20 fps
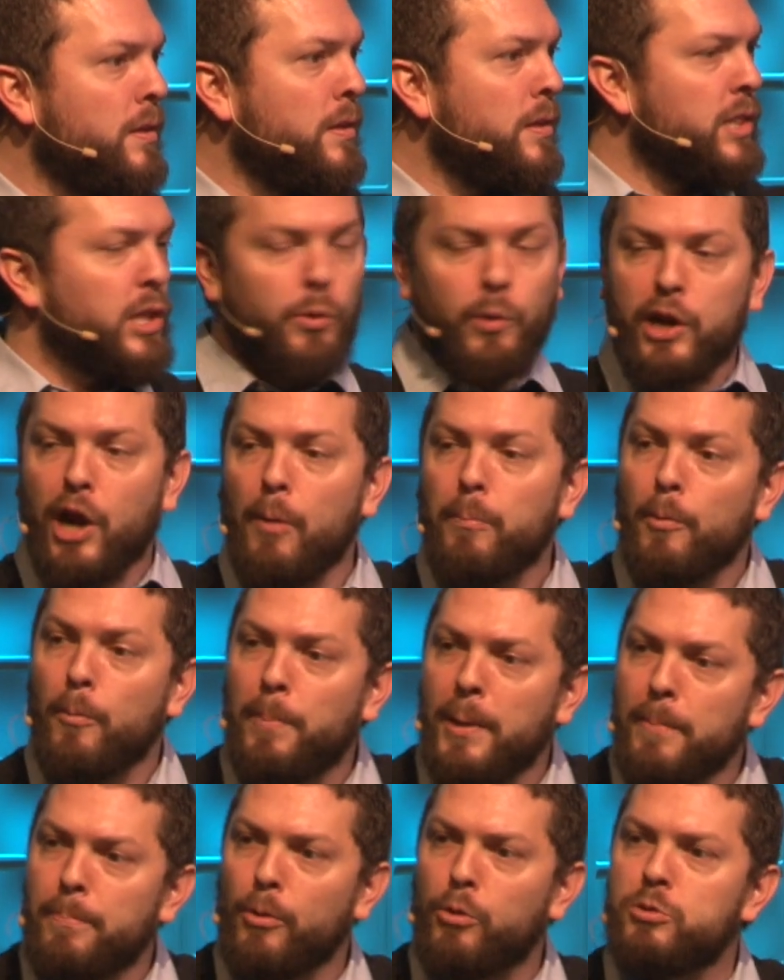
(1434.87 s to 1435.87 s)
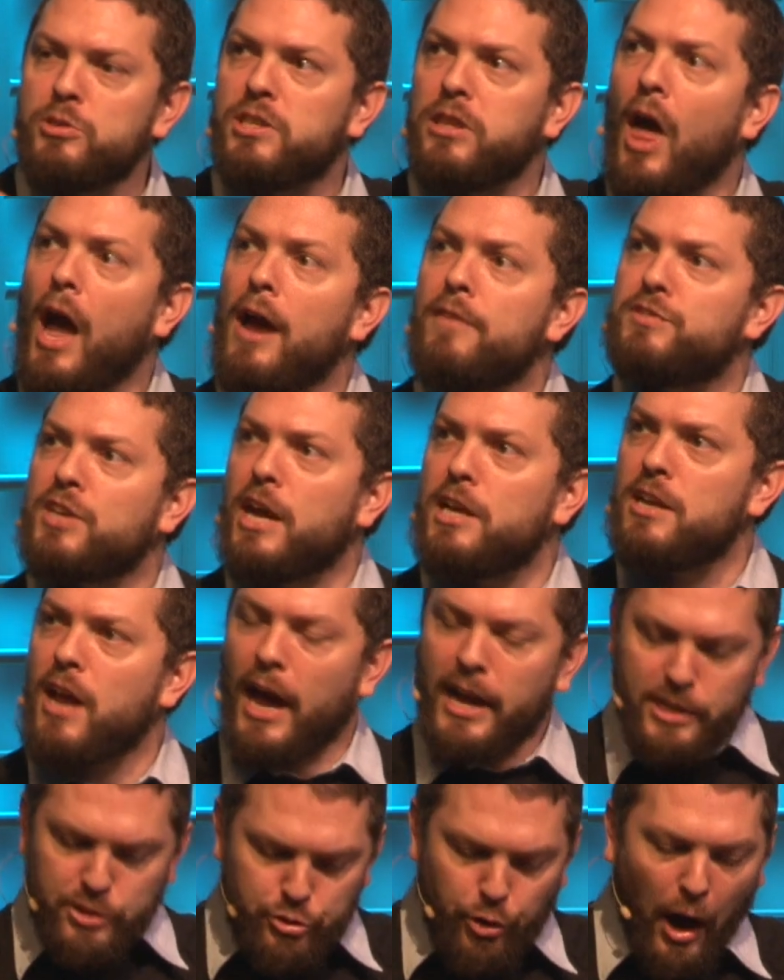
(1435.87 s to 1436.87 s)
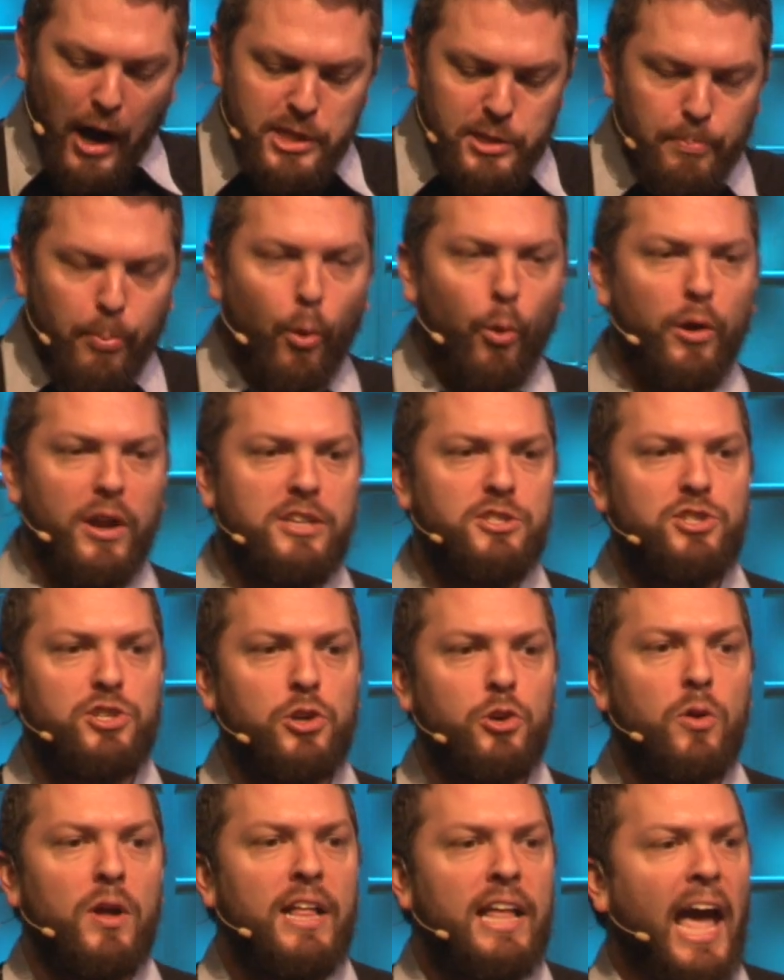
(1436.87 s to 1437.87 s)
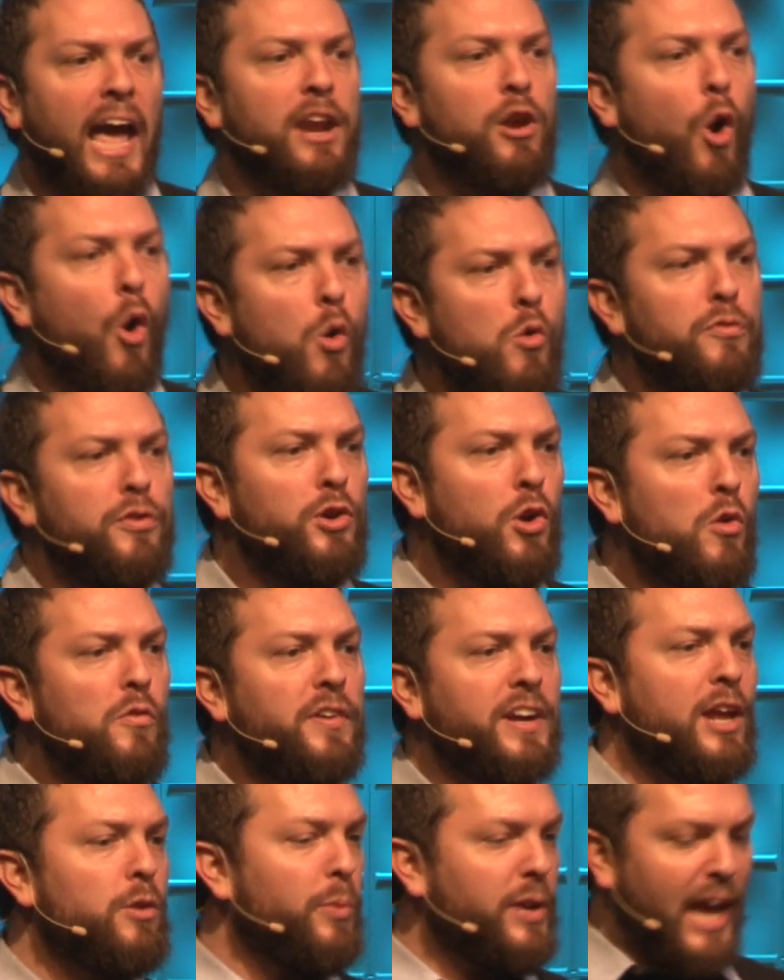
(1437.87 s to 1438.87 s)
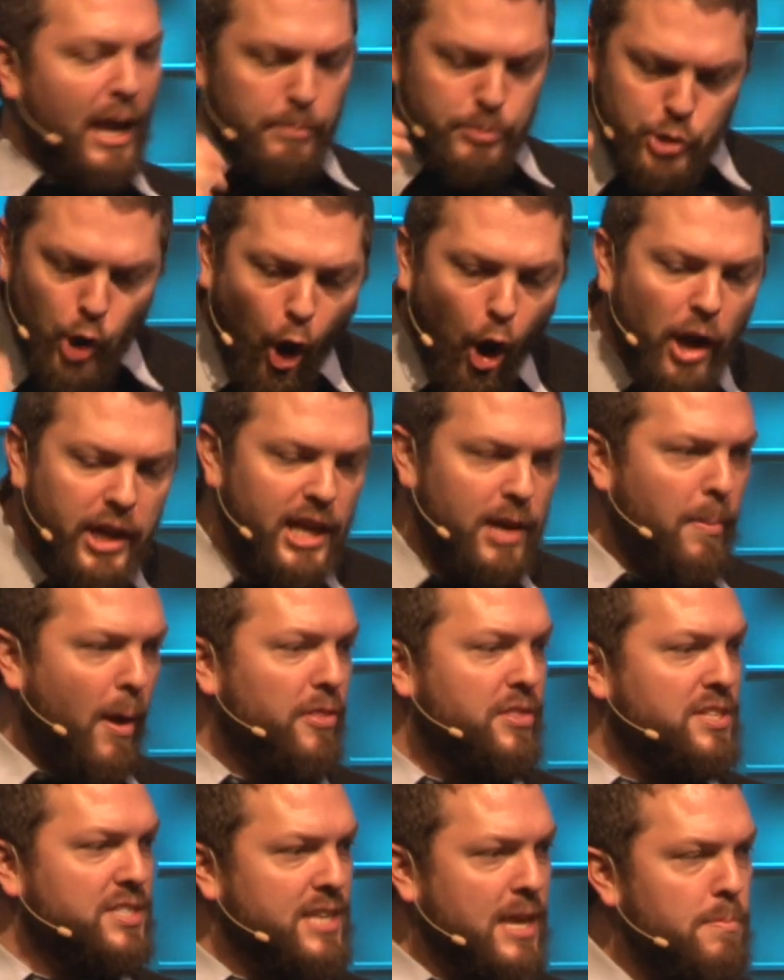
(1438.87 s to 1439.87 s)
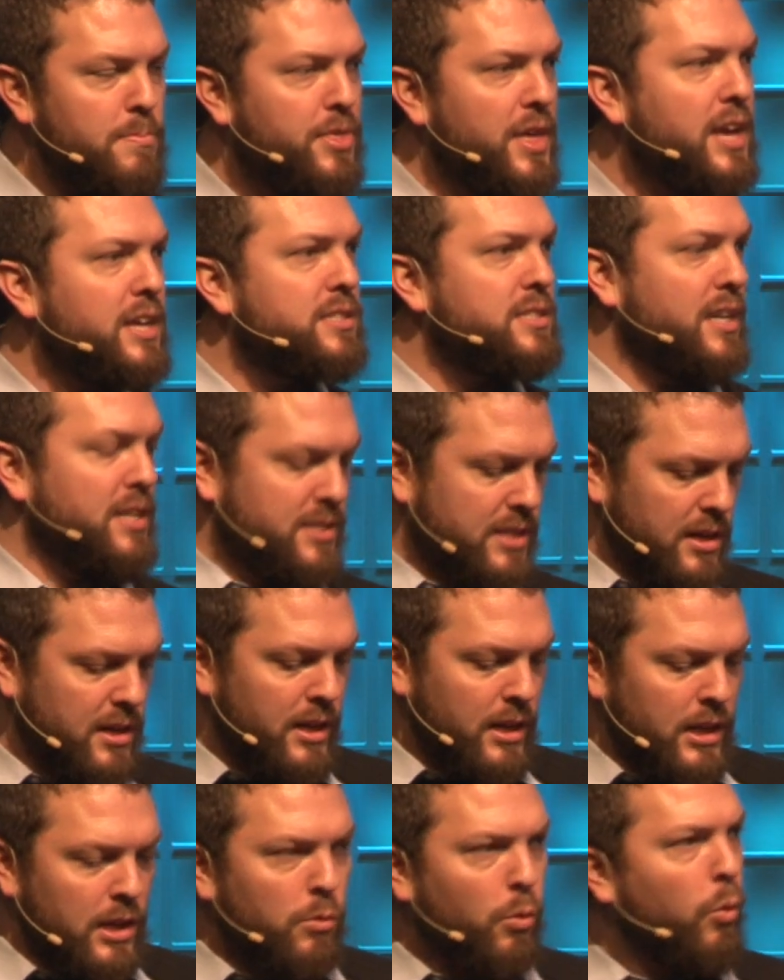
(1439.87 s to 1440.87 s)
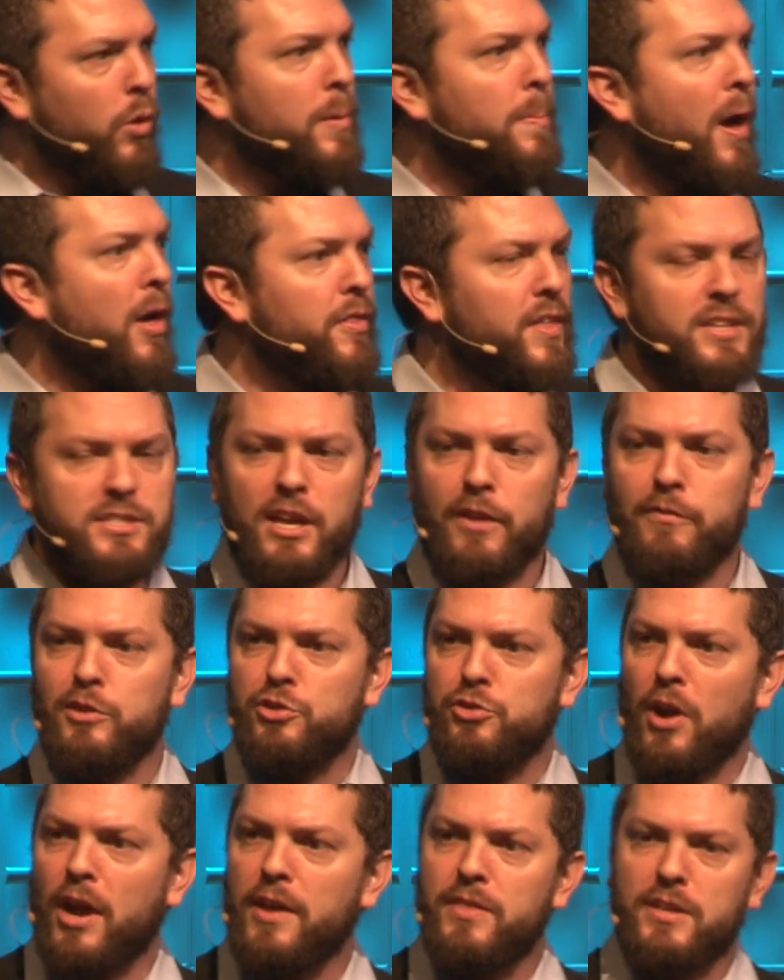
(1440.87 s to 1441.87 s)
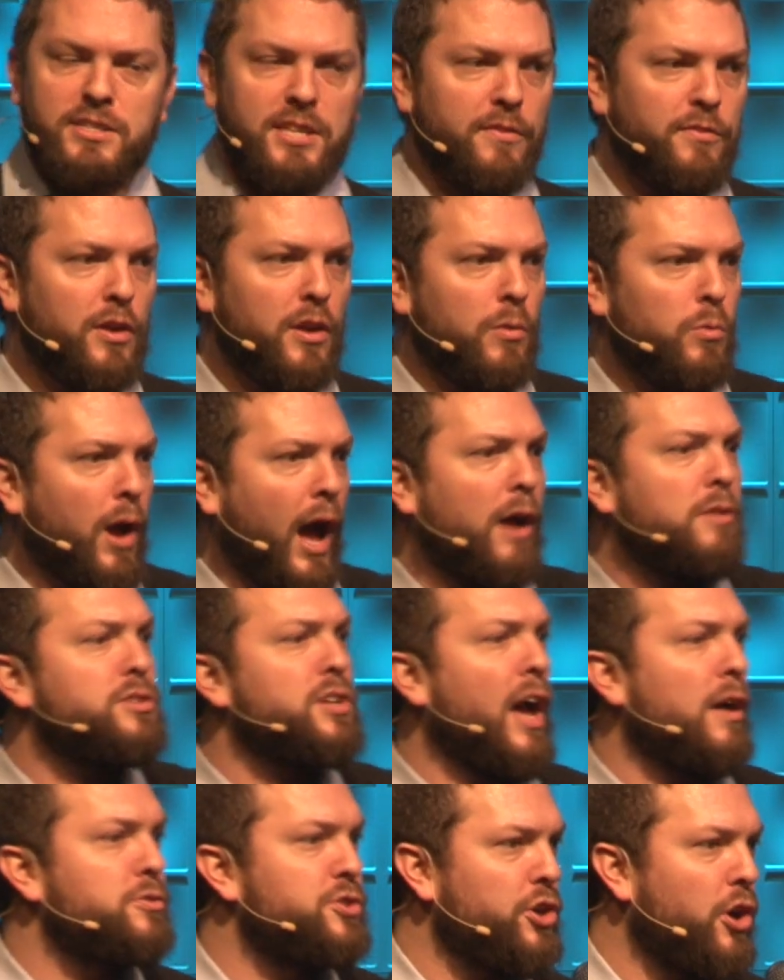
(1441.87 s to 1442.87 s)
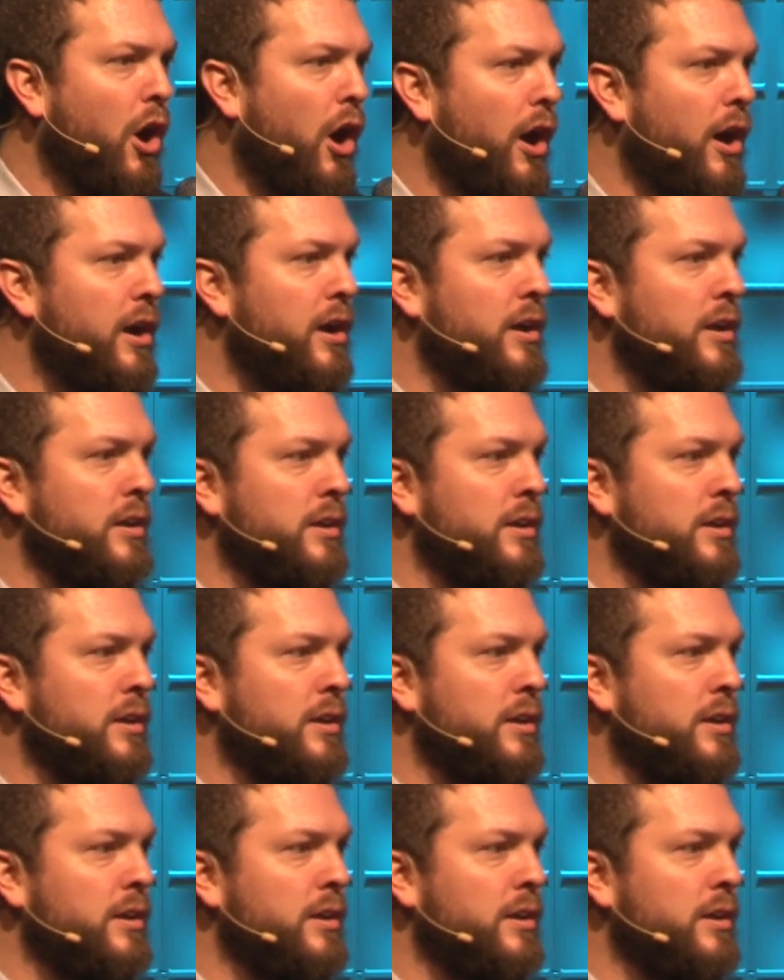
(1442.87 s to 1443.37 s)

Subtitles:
There were a couple of people whose lives I had tried to pour into, and over again, we kept talking about the same things. And I said, well, what about this? tried this? How's your heart?